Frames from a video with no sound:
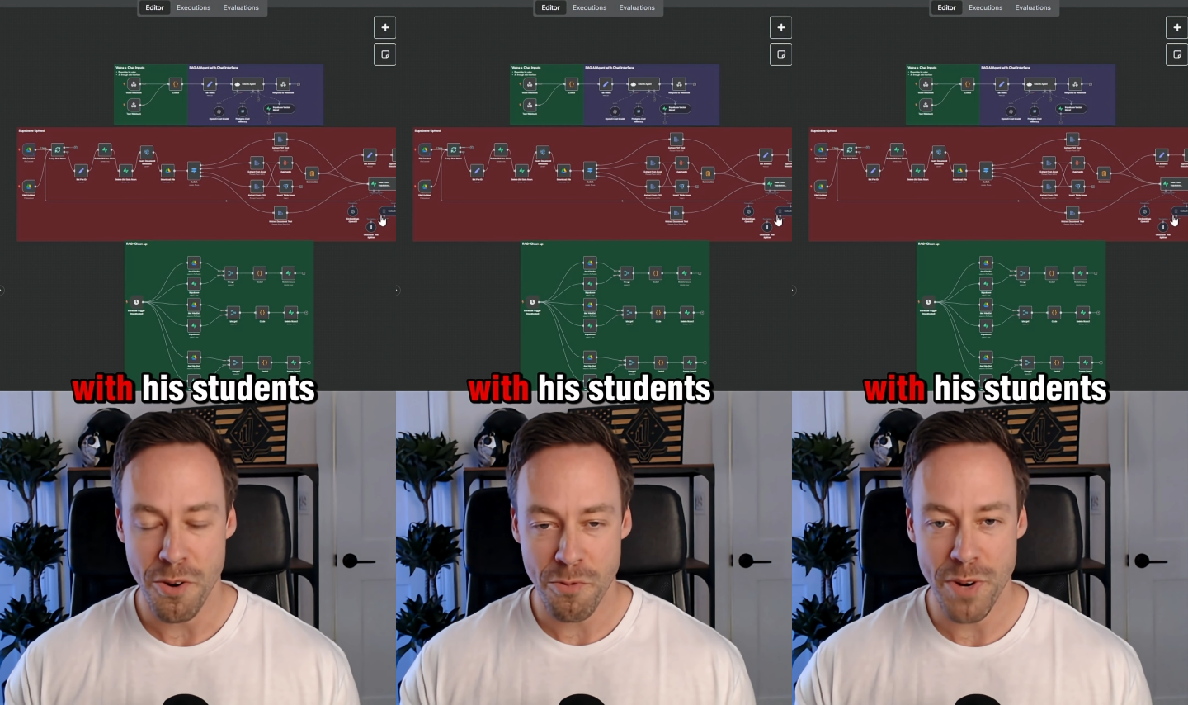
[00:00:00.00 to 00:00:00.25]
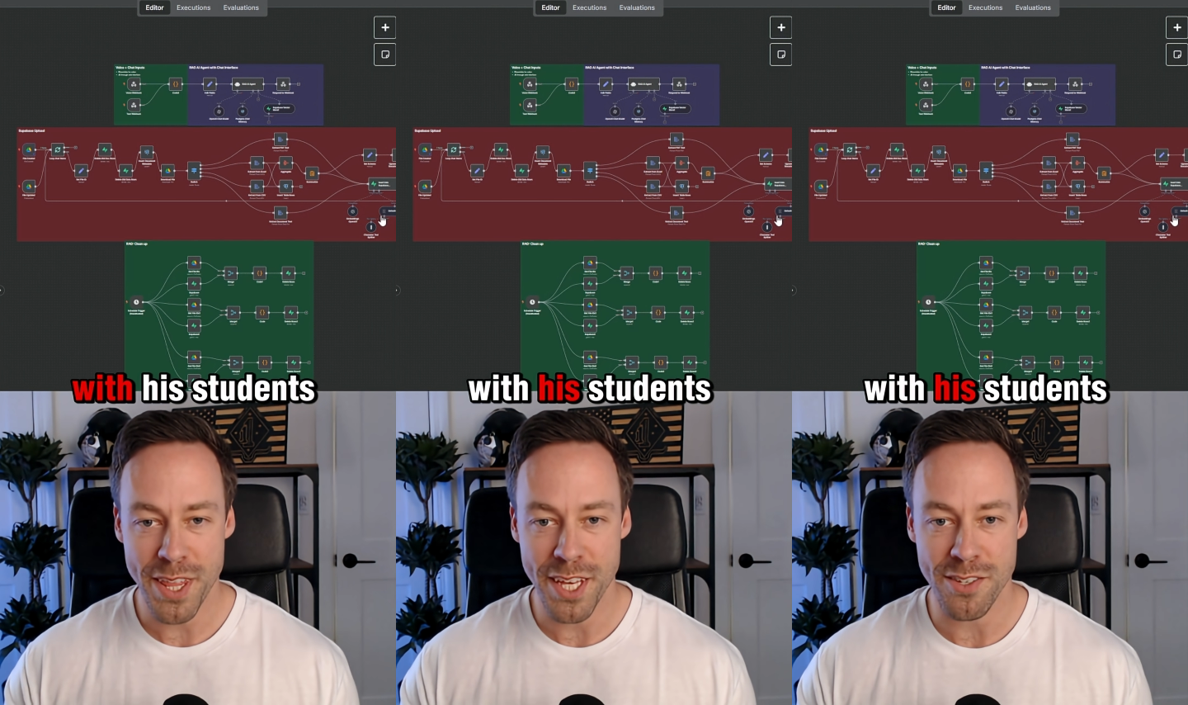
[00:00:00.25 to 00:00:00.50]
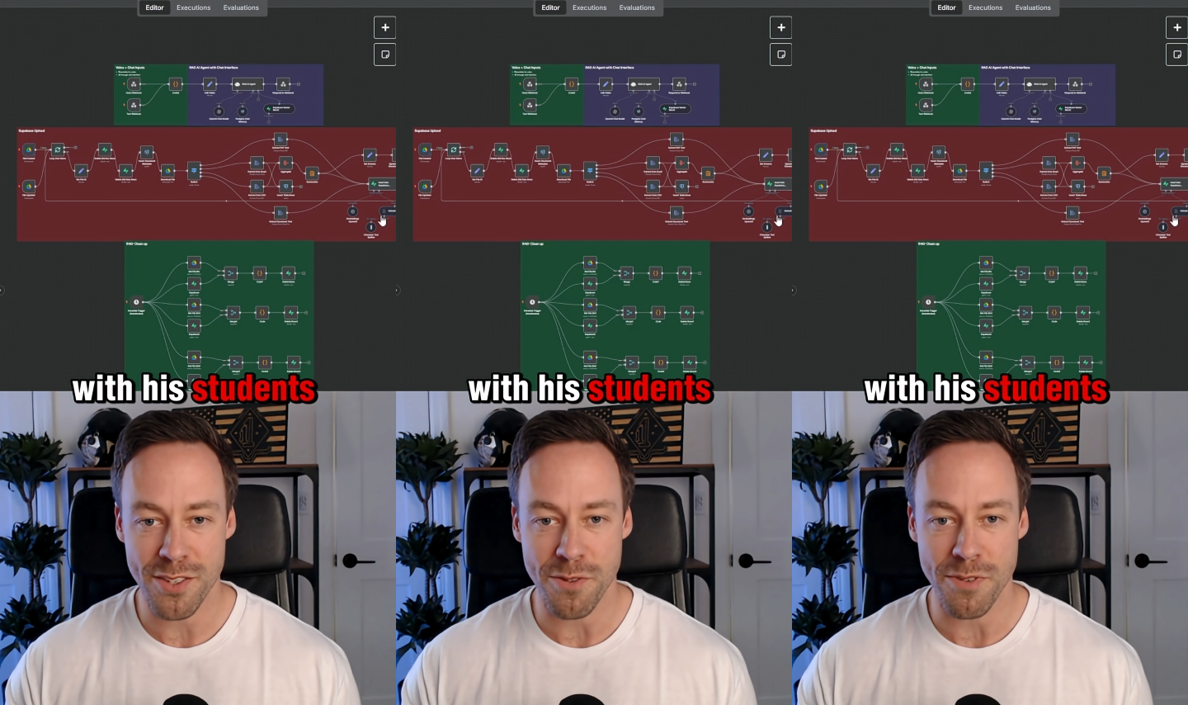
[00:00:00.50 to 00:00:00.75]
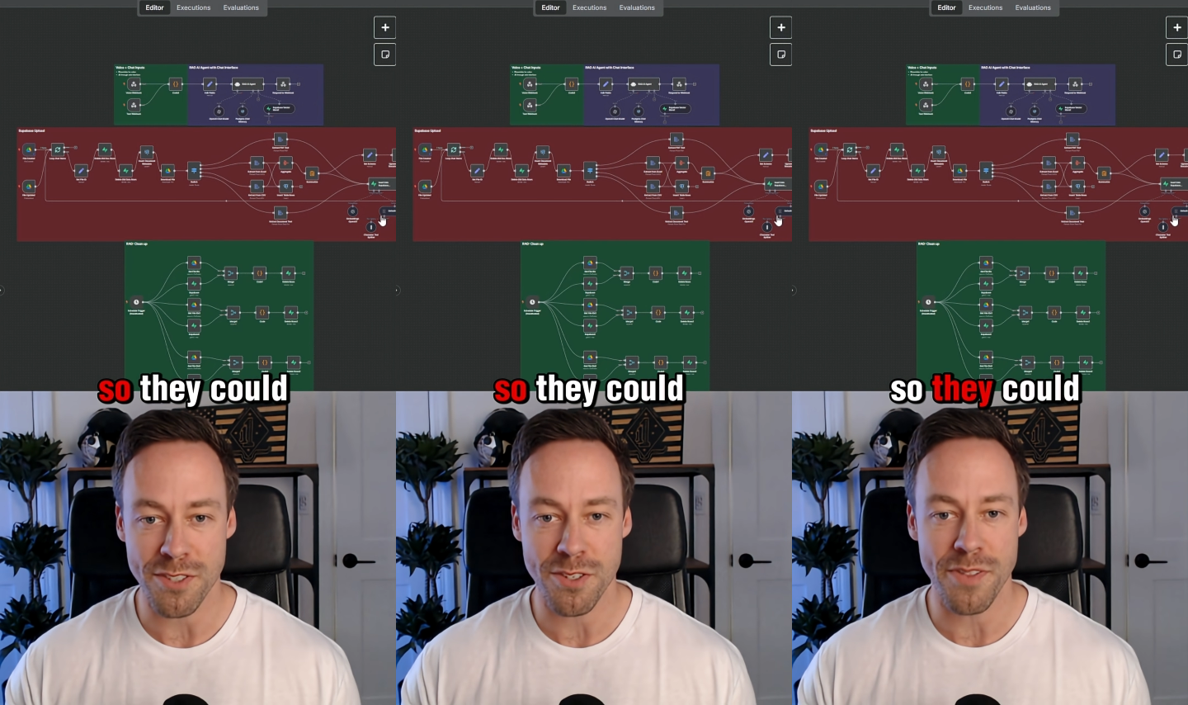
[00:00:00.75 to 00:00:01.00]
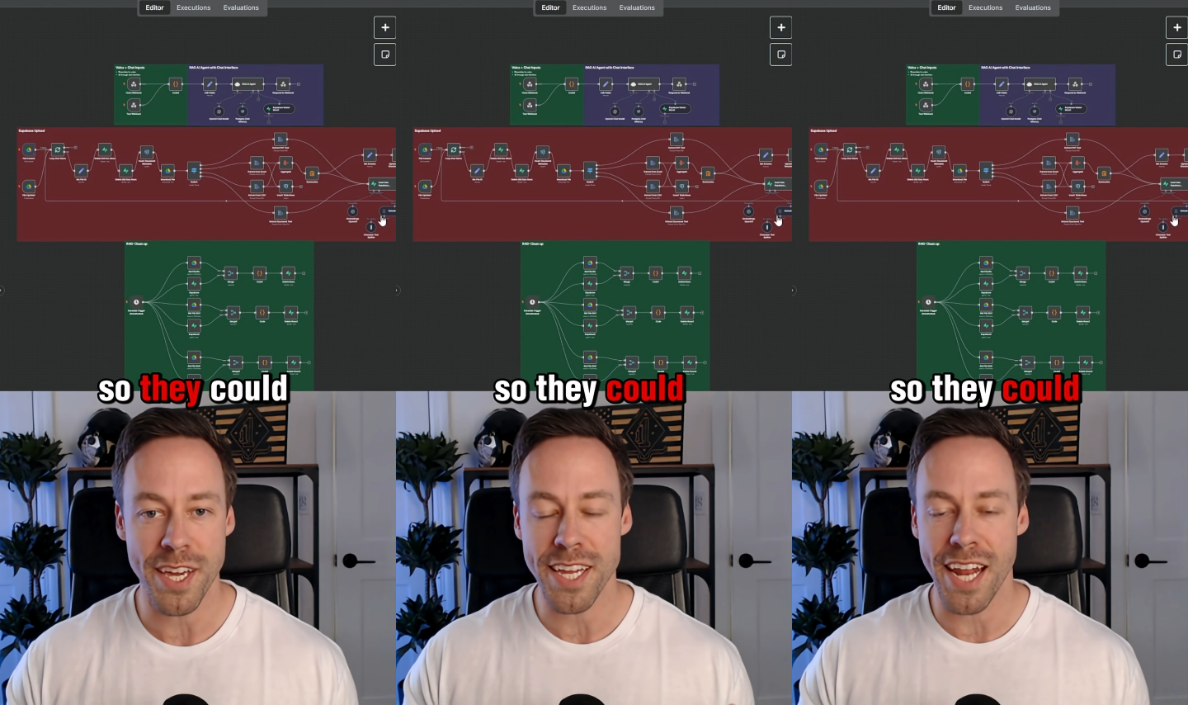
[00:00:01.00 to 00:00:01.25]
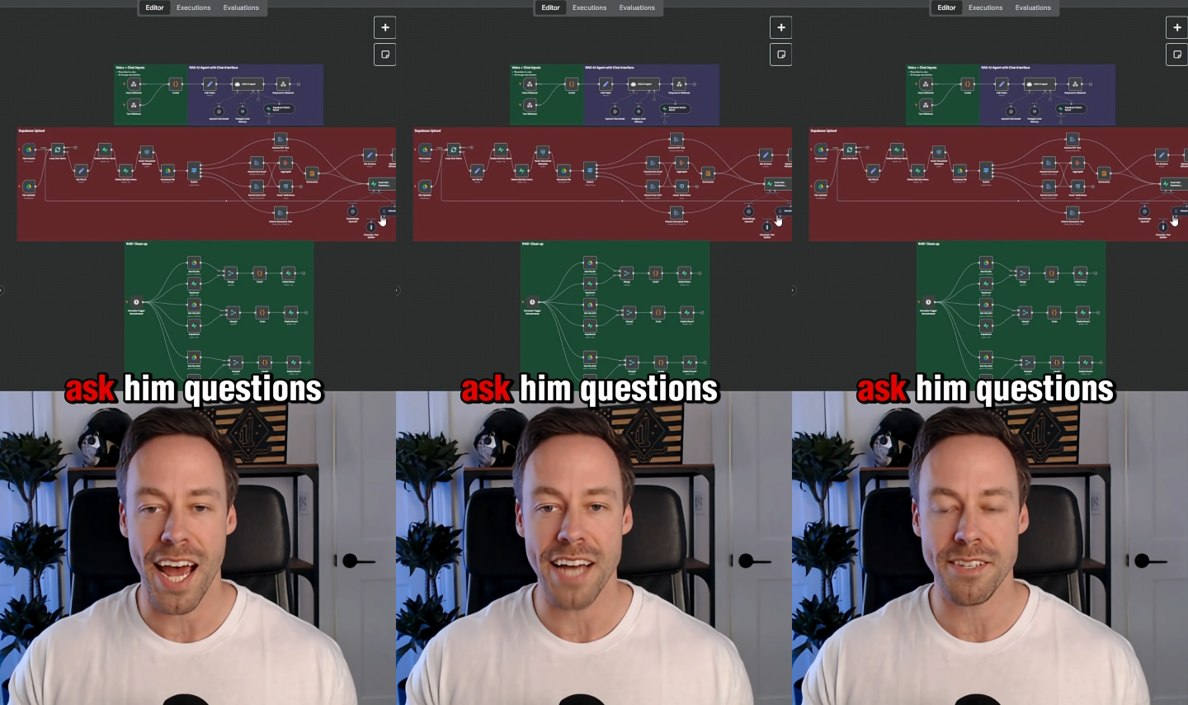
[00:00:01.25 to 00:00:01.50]
with his students so they
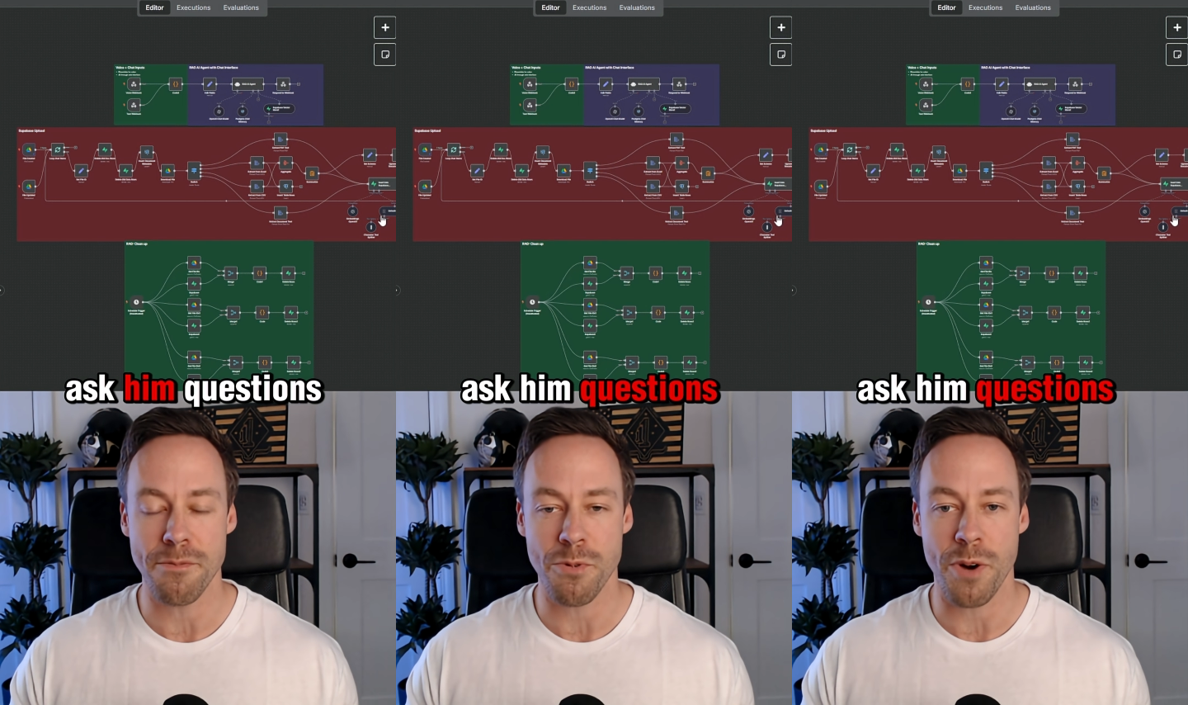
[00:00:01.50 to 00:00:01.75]
could ask him